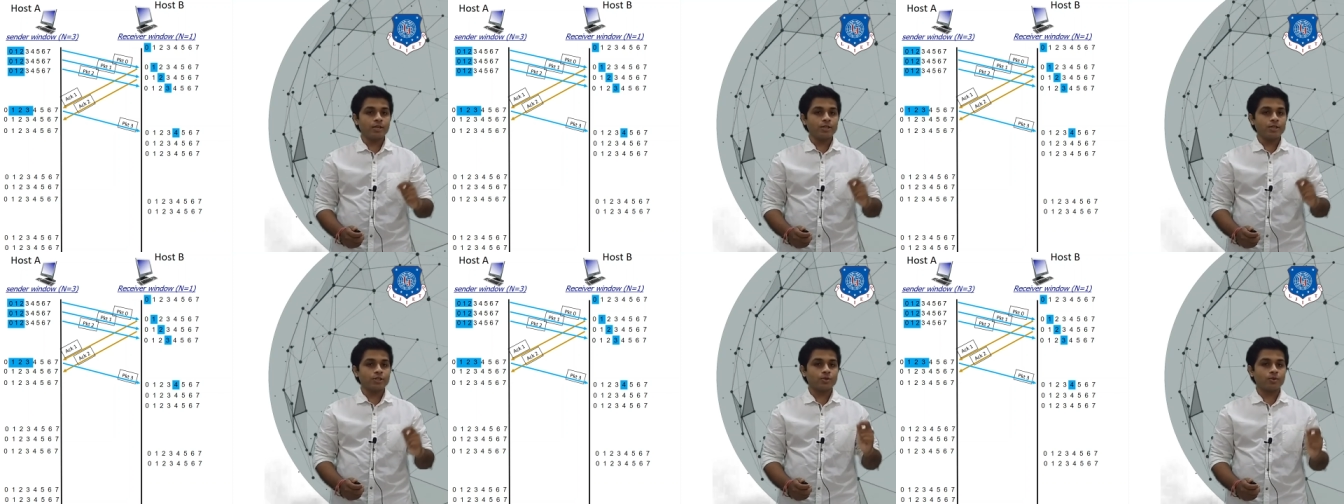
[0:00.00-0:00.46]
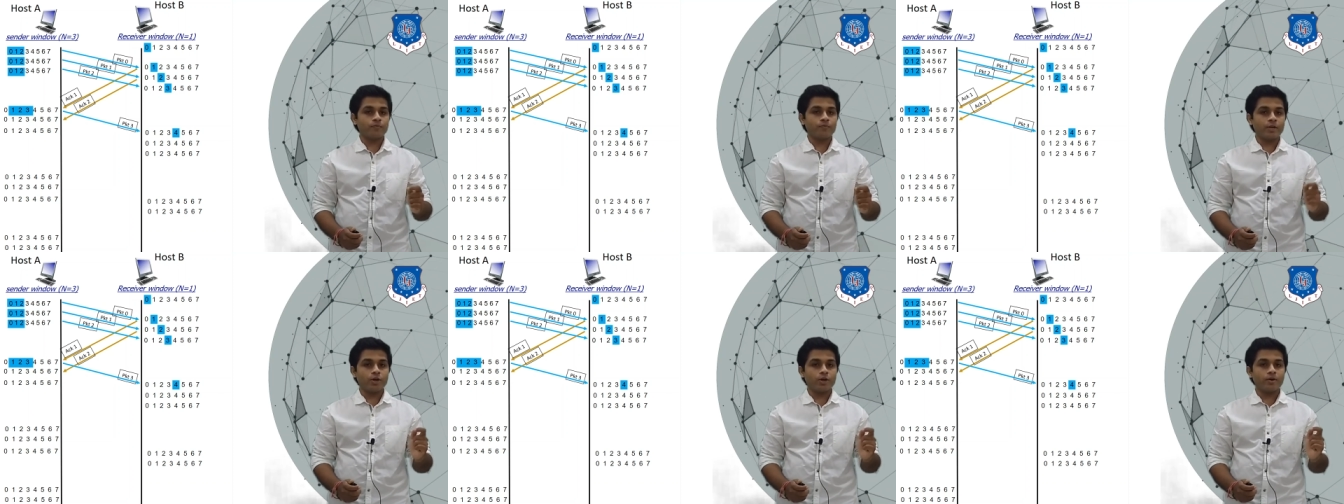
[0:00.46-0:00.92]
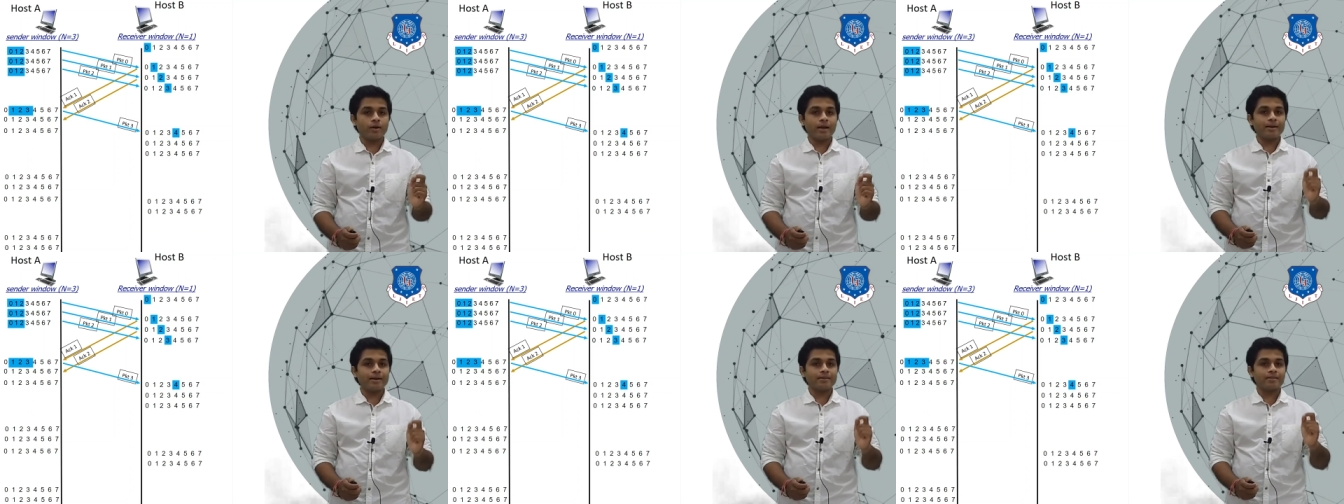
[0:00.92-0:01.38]
So window
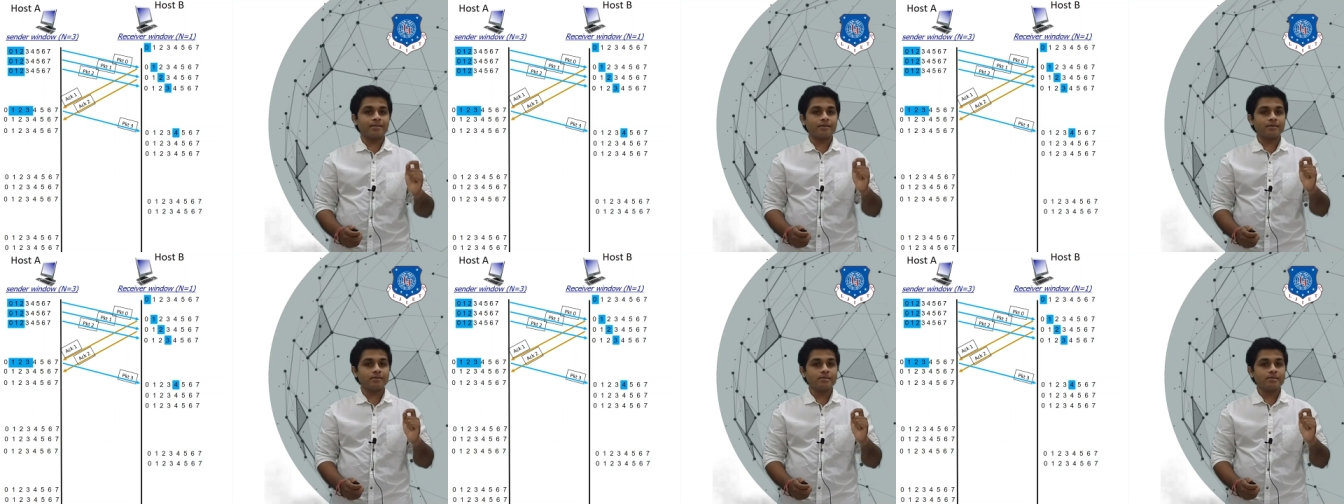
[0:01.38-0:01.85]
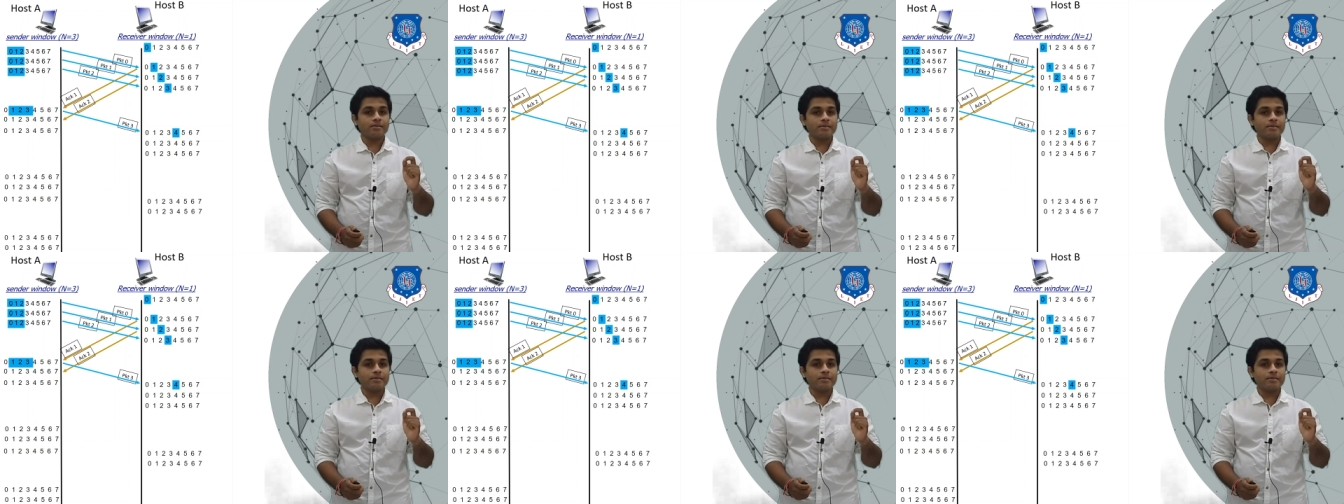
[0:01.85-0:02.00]
at the